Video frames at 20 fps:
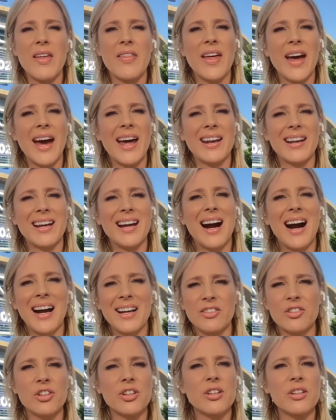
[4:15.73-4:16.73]
that
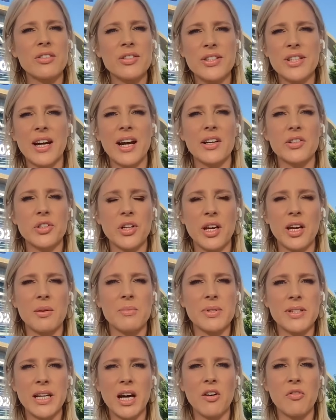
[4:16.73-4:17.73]
kinder side to
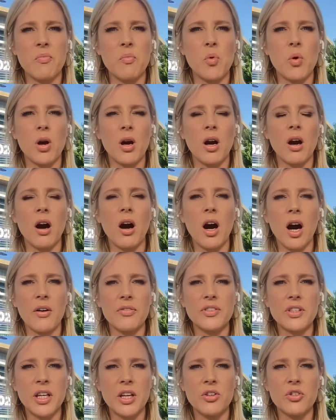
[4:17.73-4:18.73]
himself more
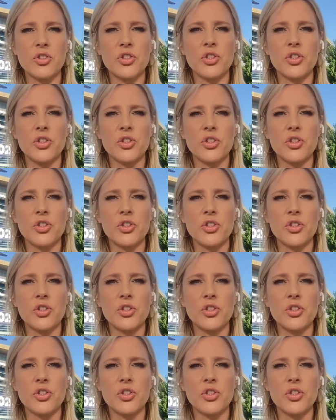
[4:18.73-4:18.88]
often